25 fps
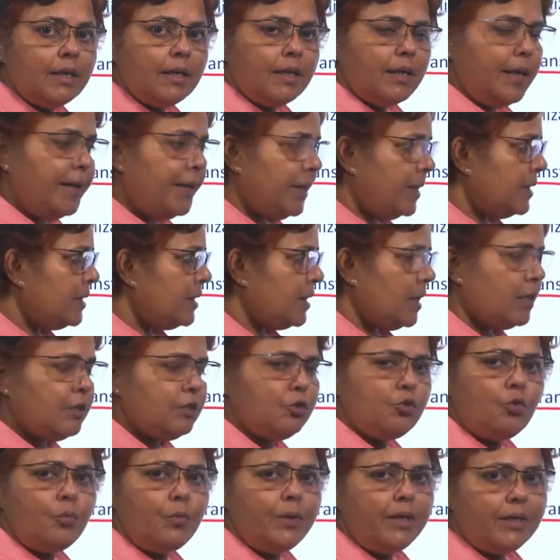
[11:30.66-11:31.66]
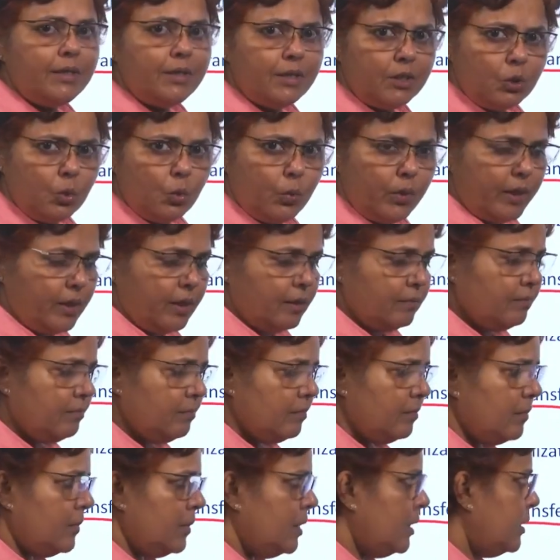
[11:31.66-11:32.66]
Let us assume it this way,
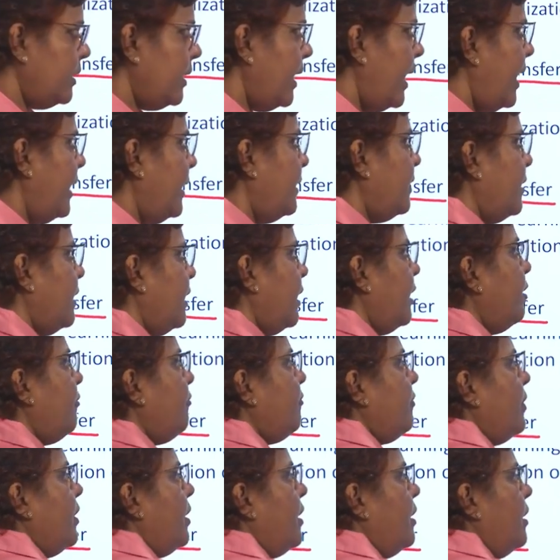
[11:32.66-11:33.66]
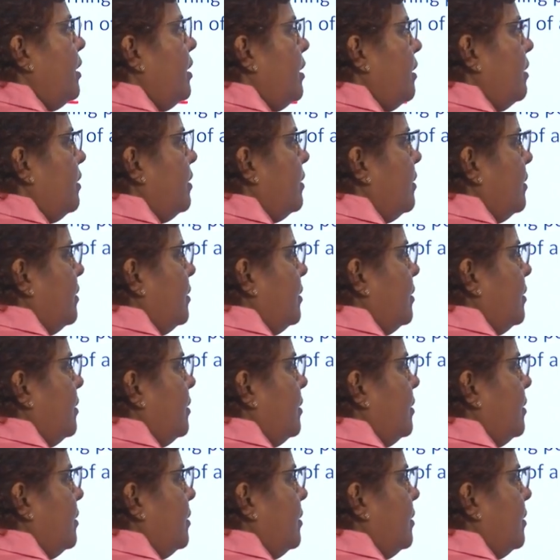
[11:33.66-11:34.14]
that if a